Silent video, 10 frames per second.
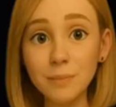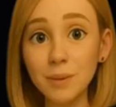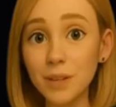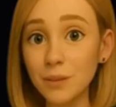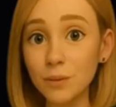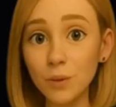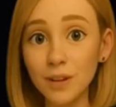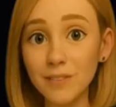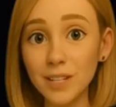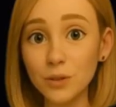But what
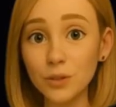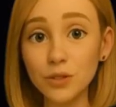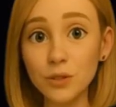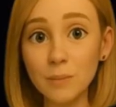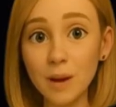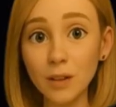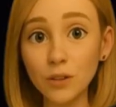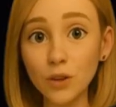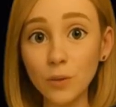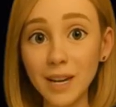if I told you the model
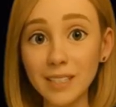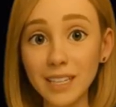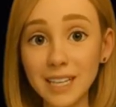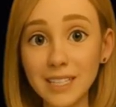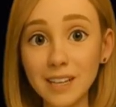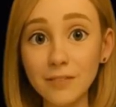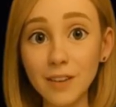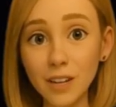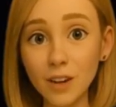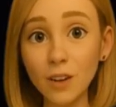correctly
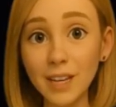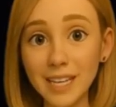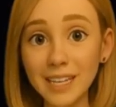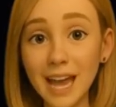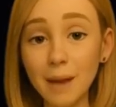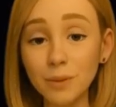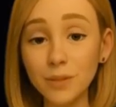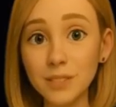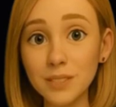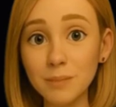identified all 80
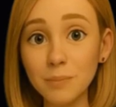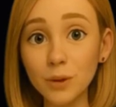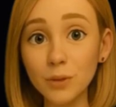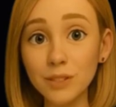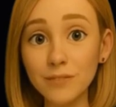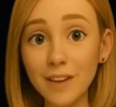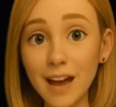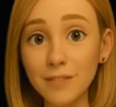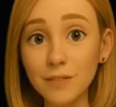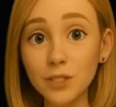apples, but only
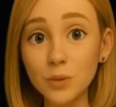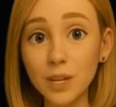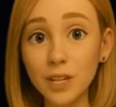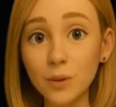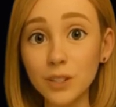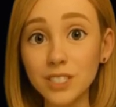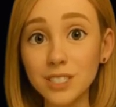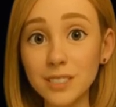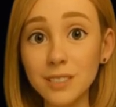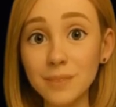5 of the 20
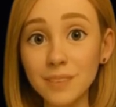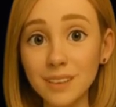oranges?